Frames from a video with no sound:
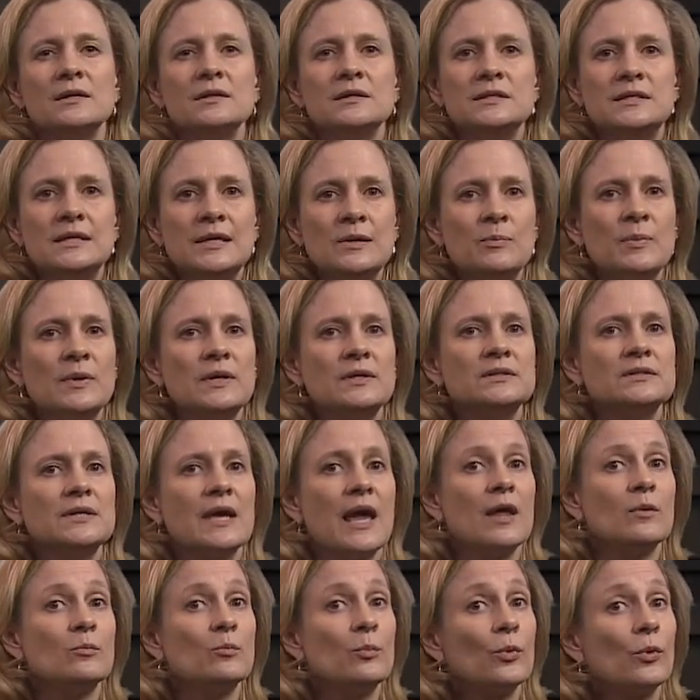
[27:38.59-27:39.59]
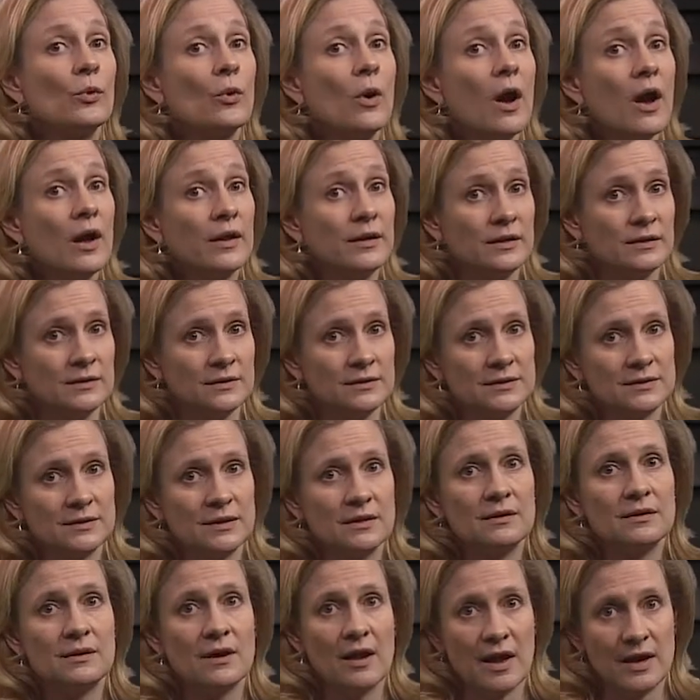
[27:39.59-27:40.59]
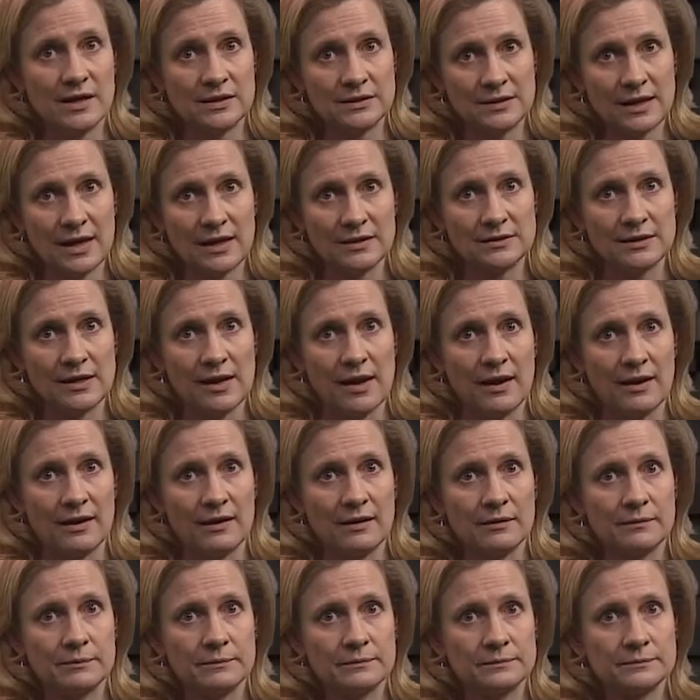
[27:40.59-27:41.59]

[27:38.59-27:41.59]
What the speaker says: deepens and broadens Nye's essay.